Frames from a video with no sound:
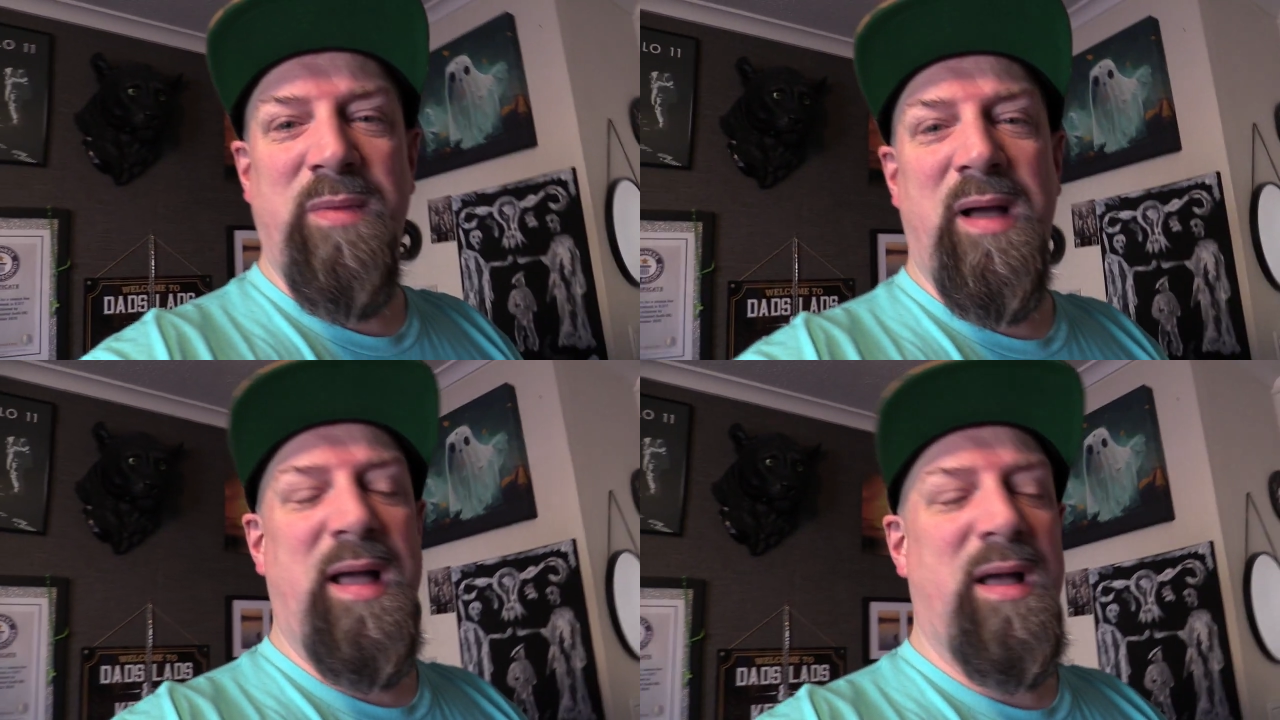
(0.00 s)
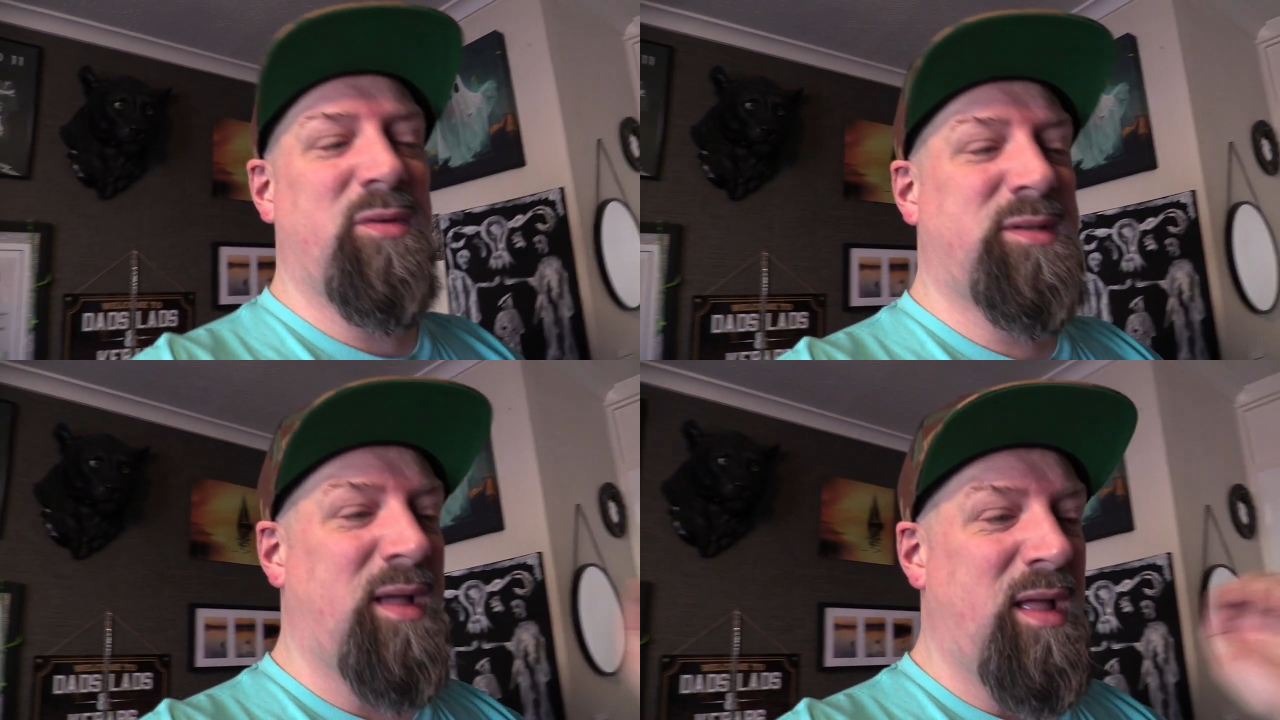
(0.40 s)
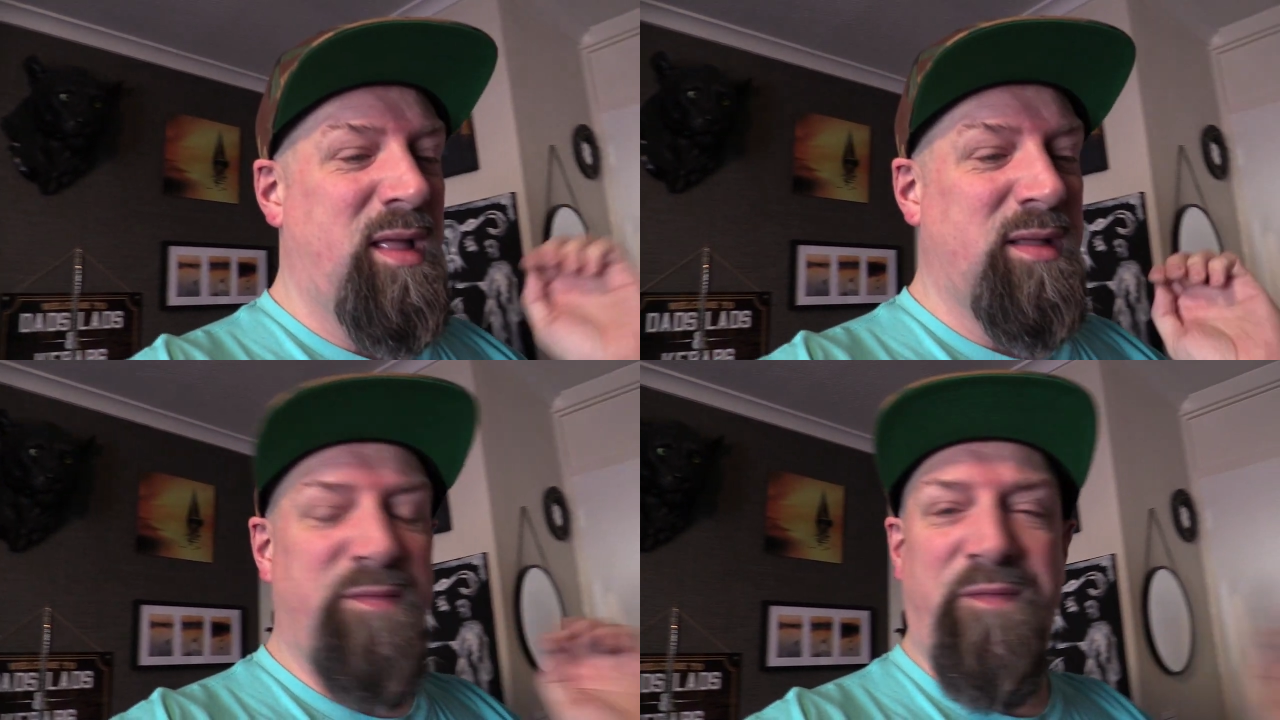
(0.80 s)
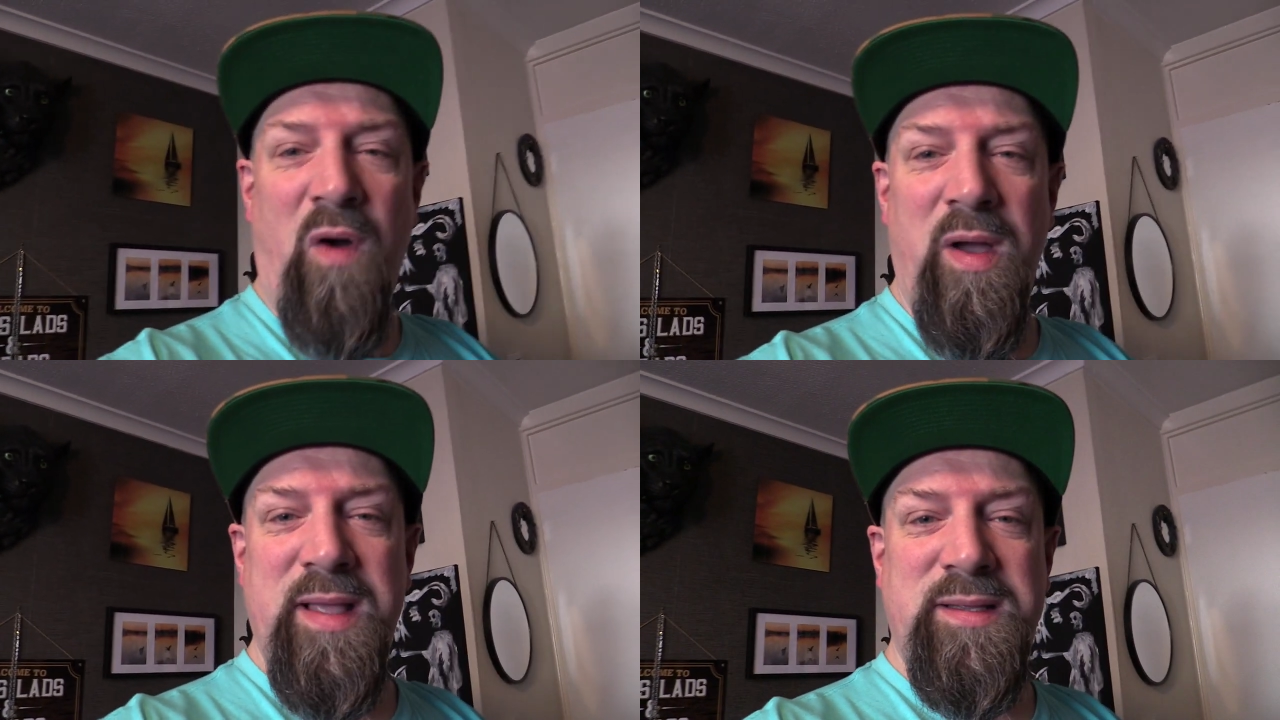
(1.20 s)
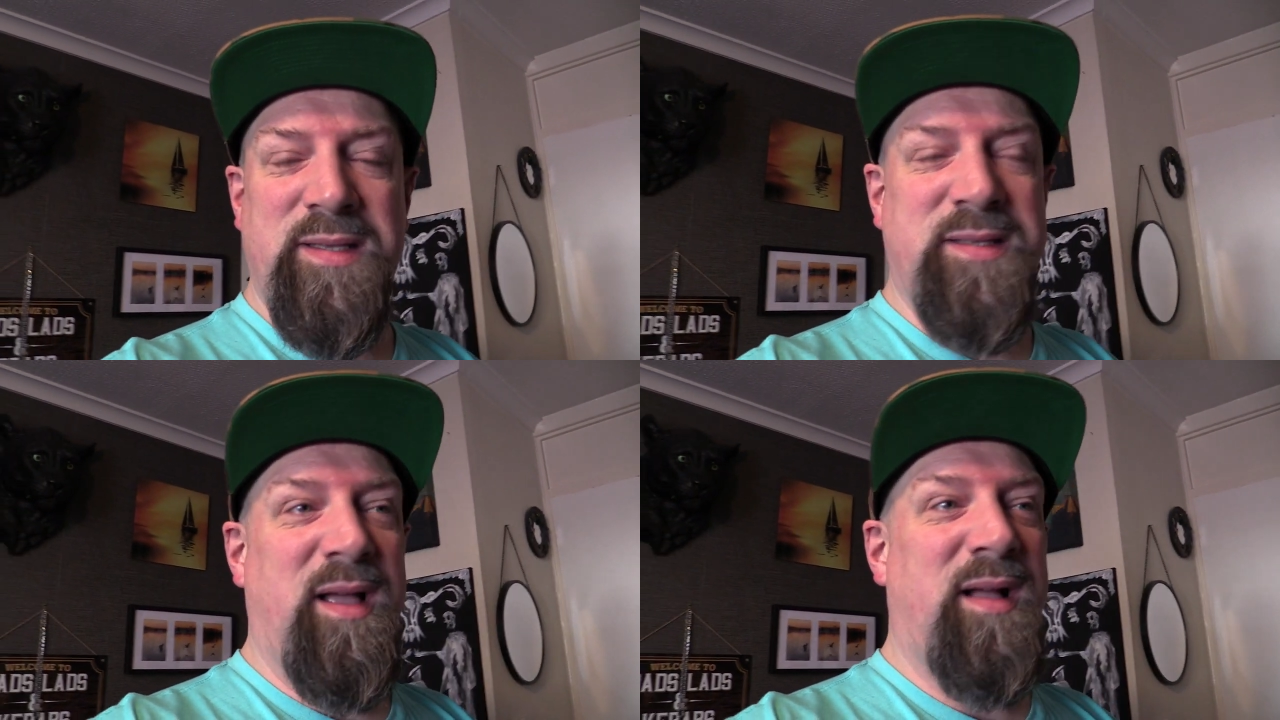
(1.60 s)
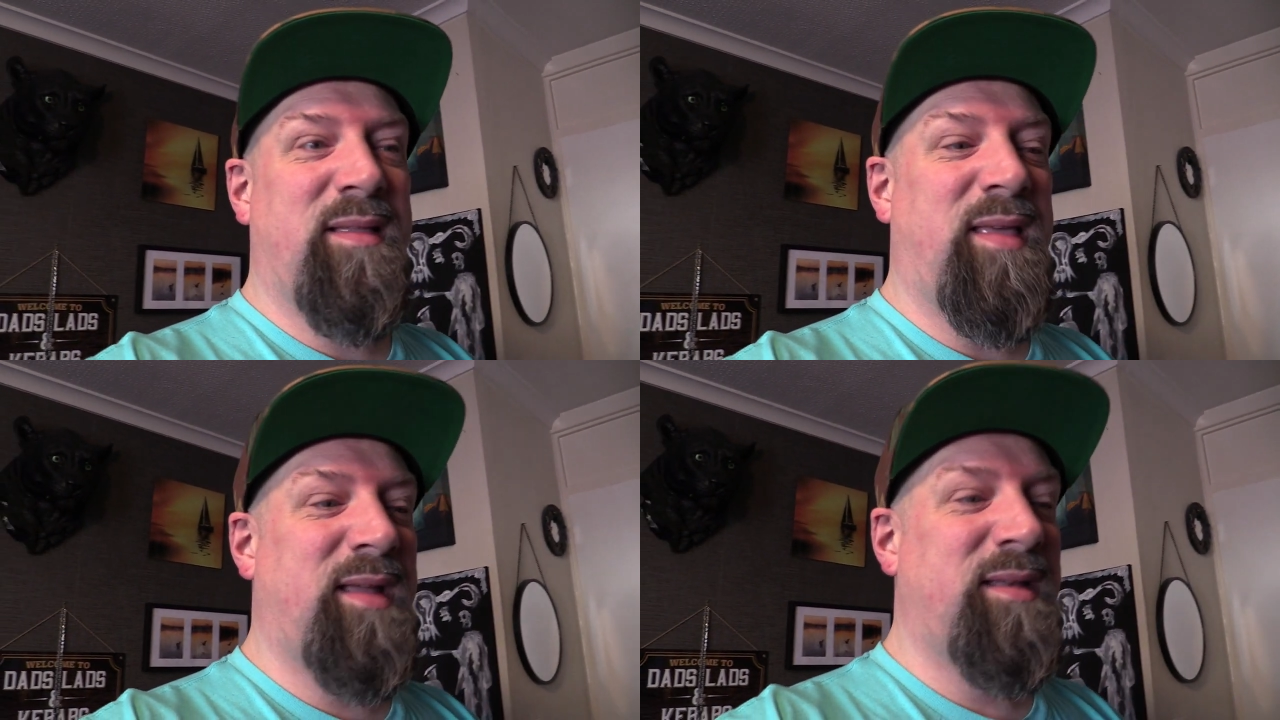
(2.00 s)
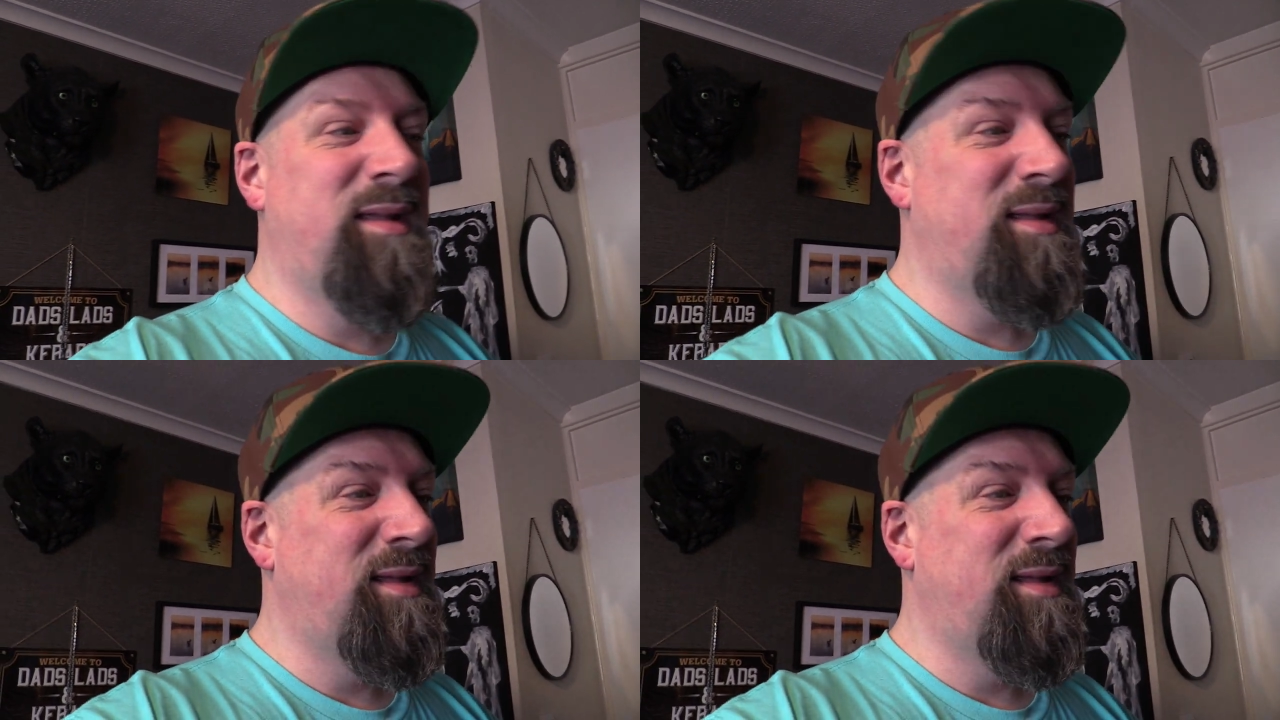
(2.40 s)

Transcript: my house. Fires are starting.